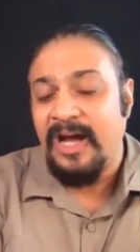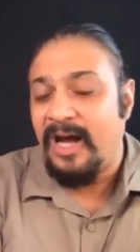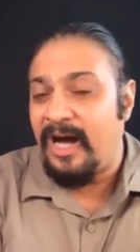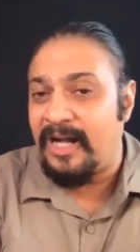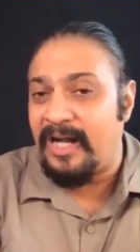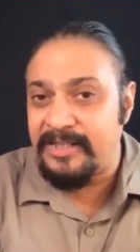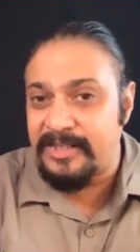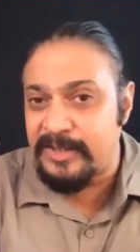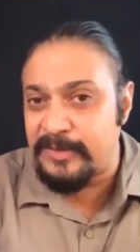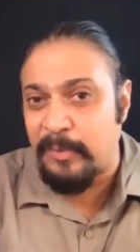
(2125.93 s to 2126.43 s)

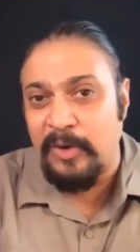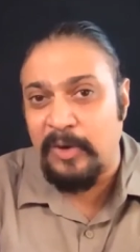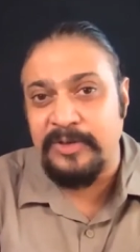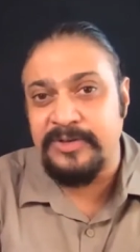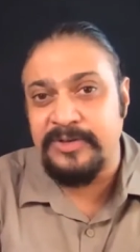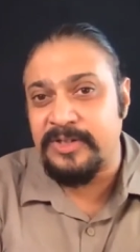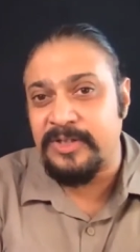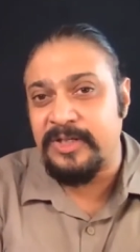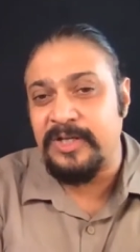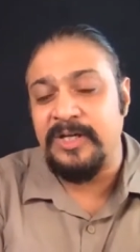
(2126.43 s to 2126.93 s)

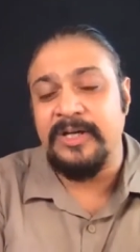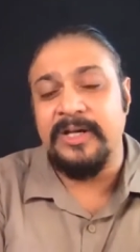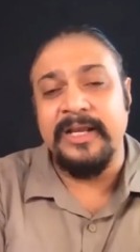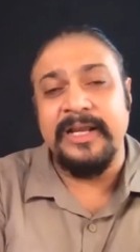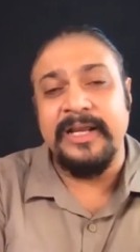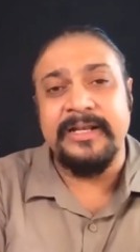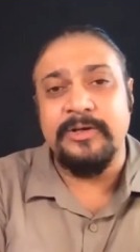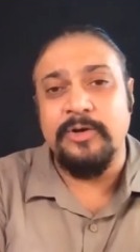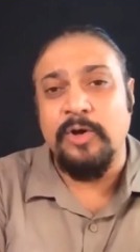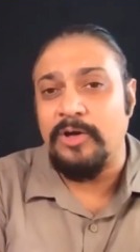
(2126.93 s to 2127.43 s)
unsponsored
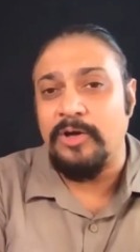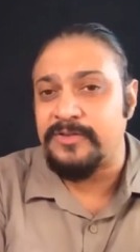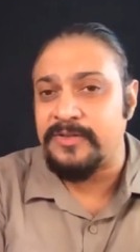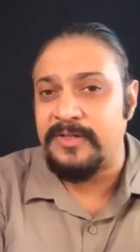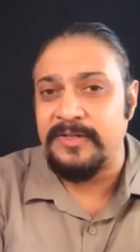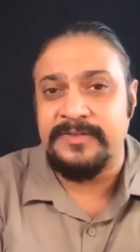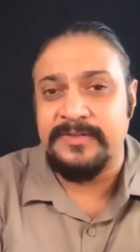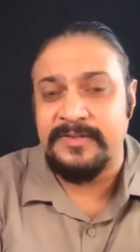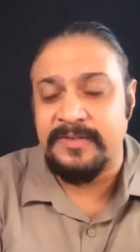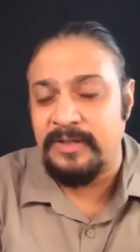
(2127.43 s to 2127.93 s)
it costs
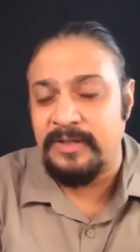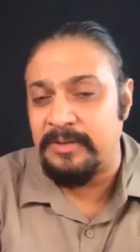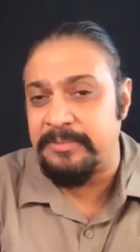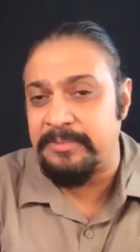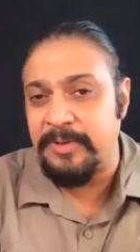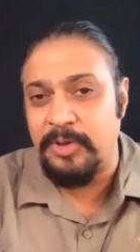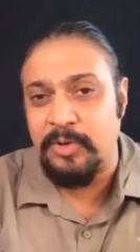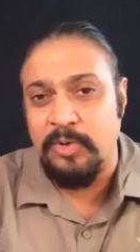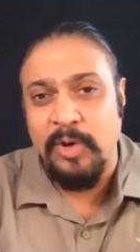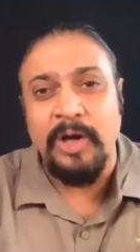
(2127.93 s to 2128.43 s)
us uh,
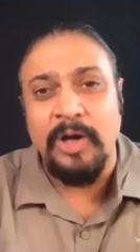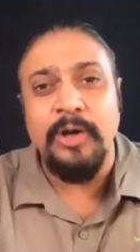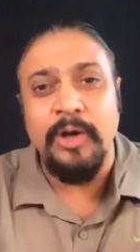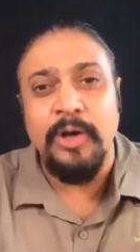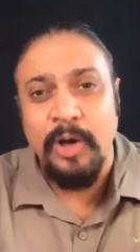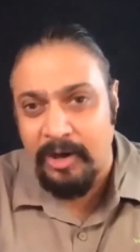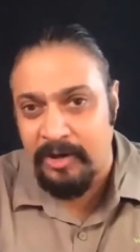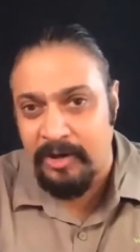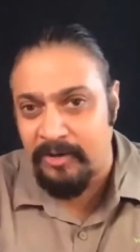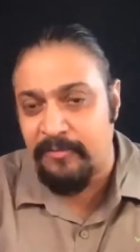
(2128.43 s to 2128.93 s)
you know a
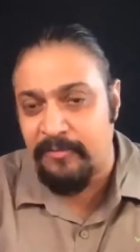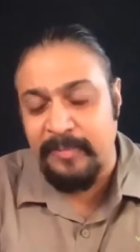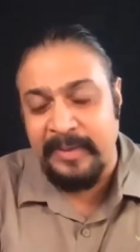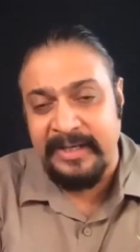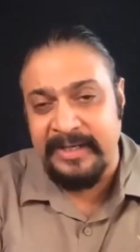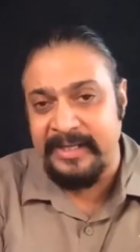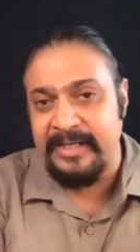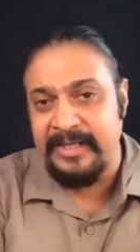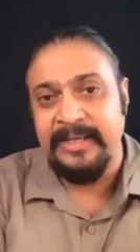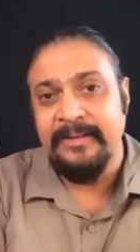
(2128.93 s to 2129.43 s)
lot of
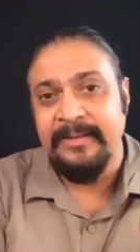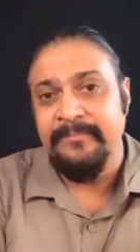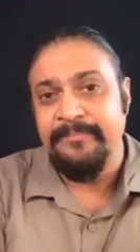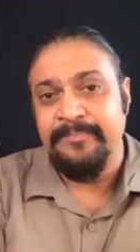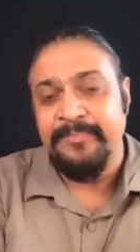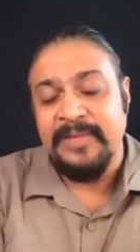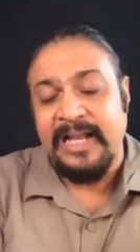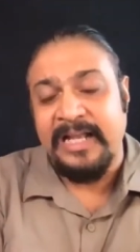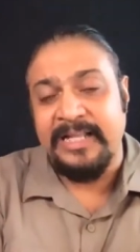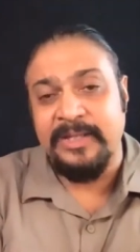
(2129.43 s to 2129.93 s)
money
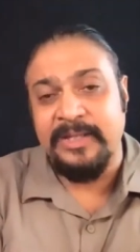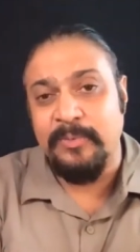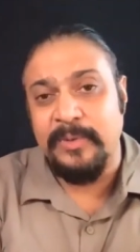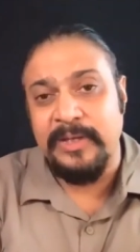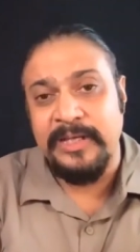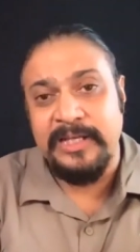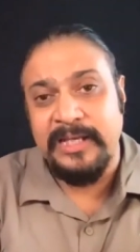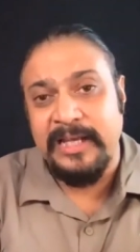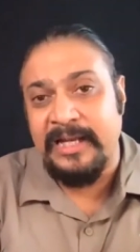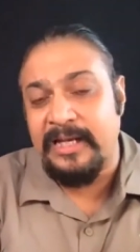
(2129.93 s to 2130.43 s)
i think
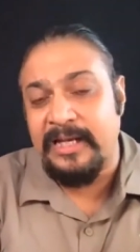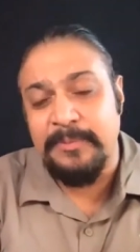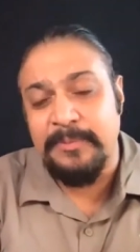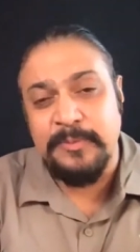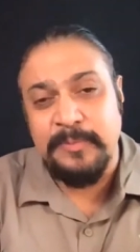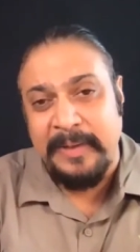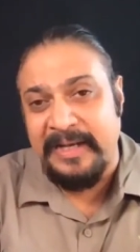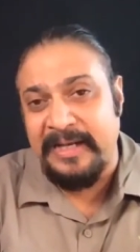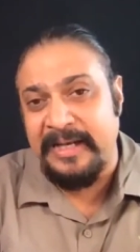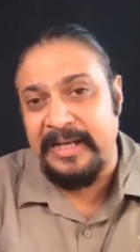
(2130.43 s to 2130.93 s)
we end up
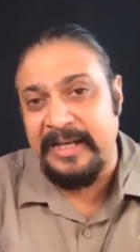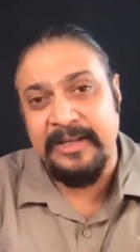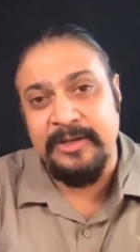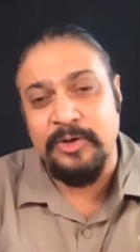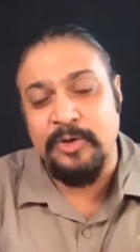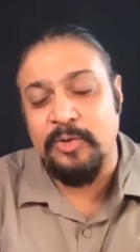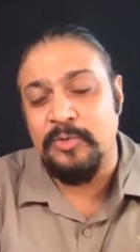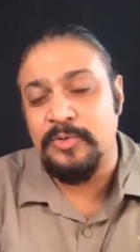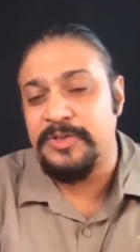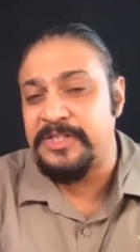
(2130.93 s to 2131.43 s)
spending
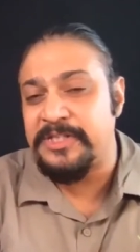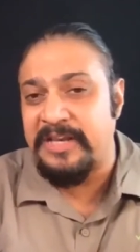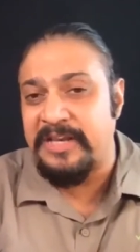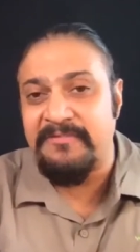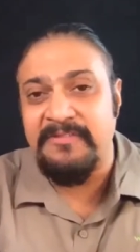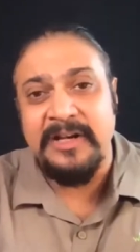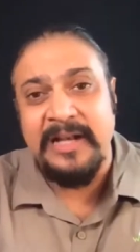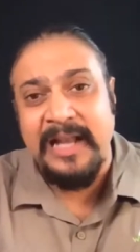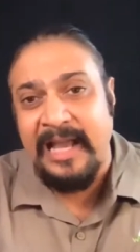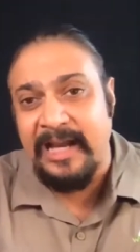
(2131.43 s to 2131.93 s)
you know
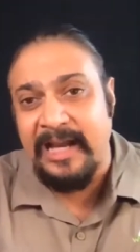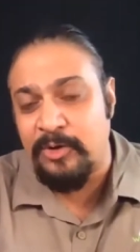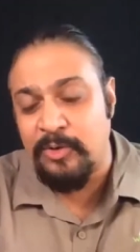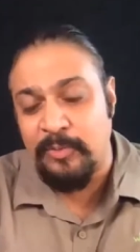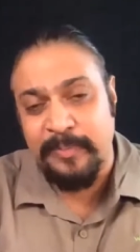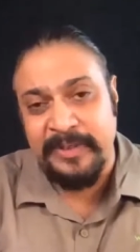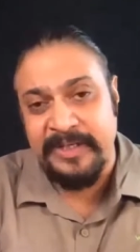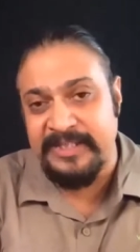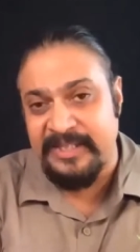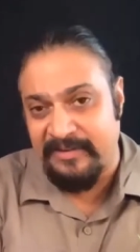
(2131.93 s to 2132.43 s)
7 lakh
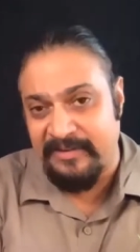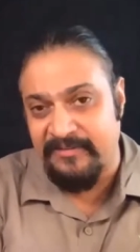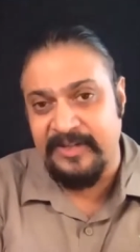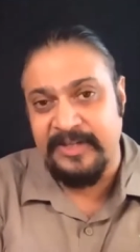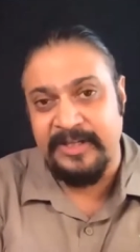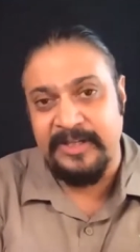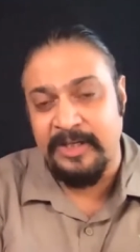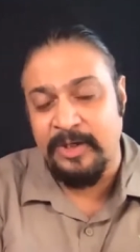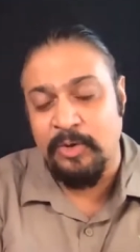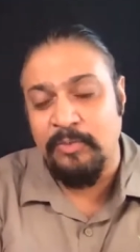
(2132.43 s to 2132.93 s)
rupees
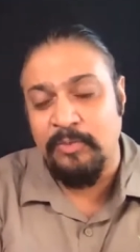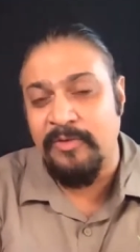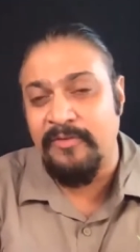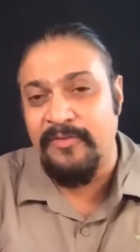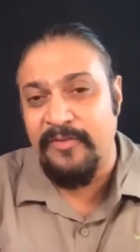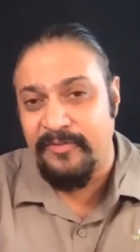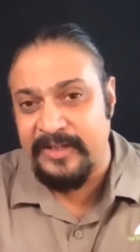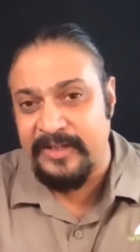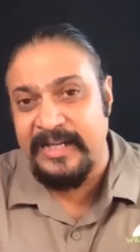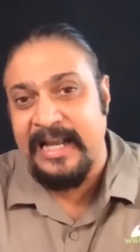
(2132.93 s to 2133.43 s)
every year over
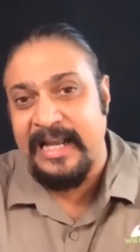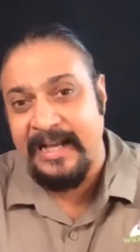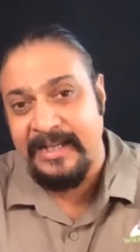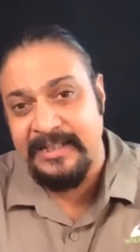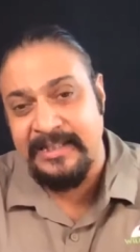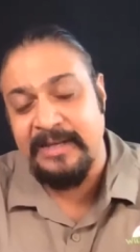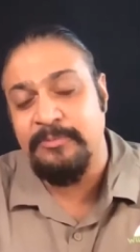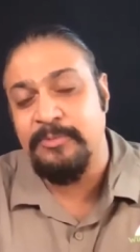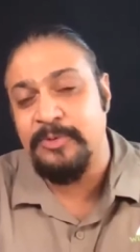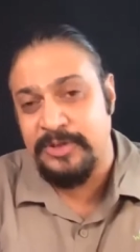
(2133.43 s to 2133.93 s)
50
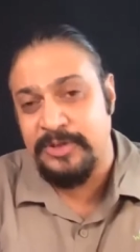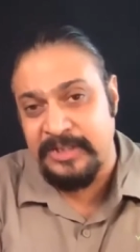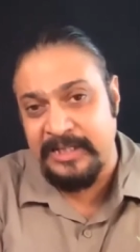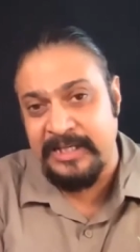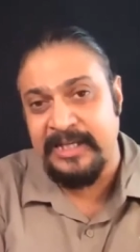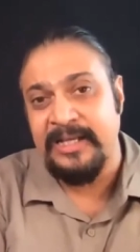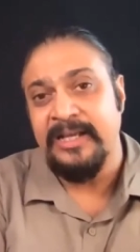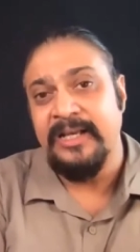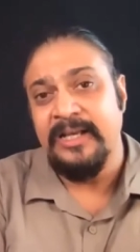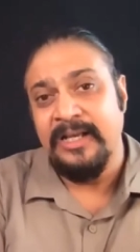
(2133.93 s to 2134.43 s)
lakhs i would
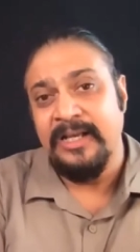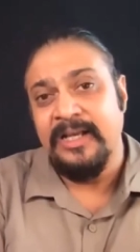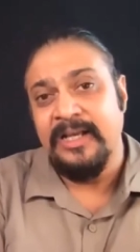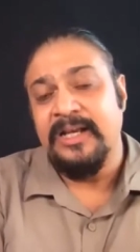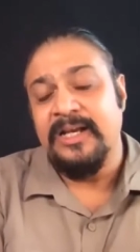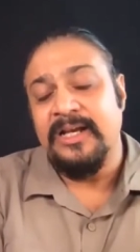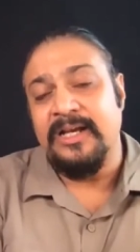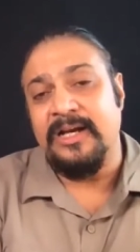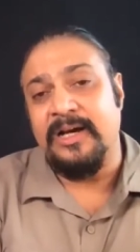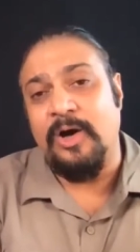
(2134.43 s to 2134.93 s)
say
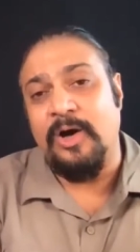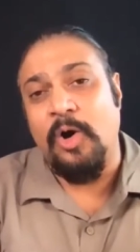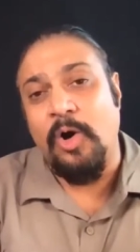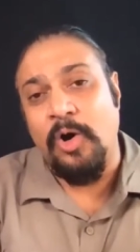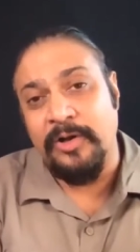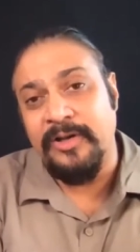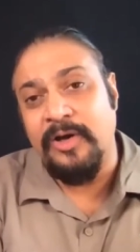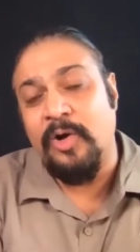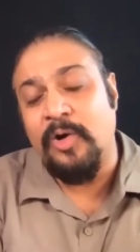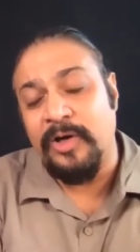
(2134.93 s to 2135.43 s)
uh,
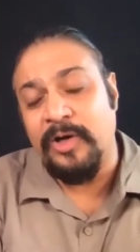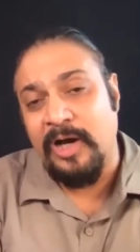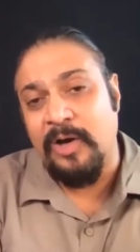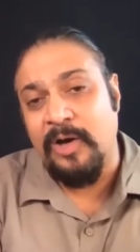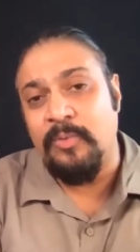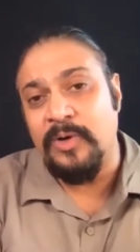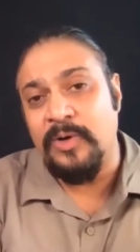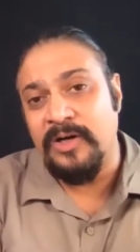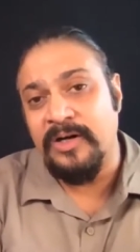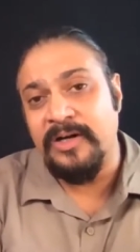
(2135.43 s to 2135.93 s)
on on
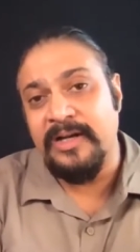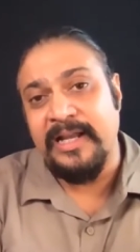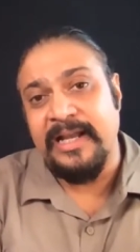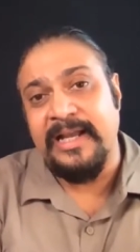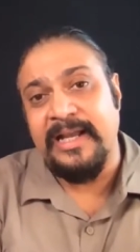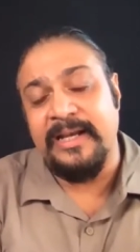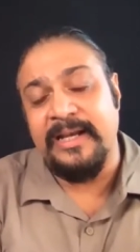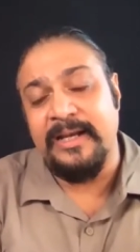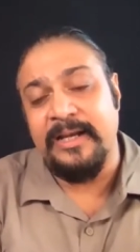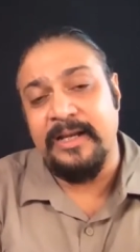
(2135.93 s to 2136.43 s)
our work
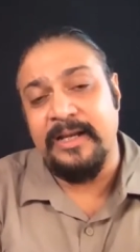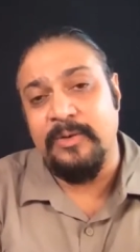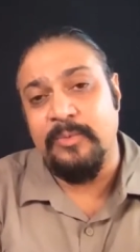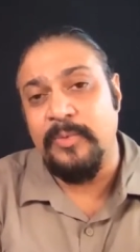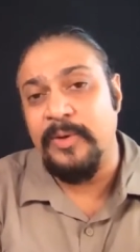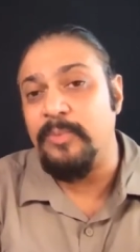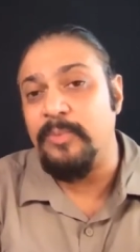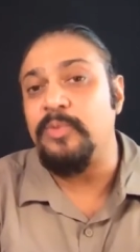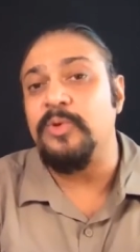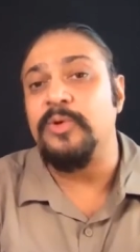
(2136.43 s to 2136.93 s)
and uh,
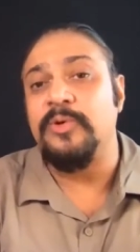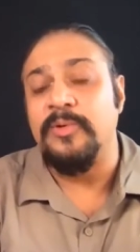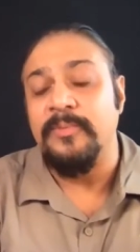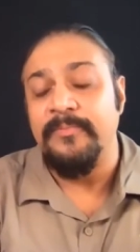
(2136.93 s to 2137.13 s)
we would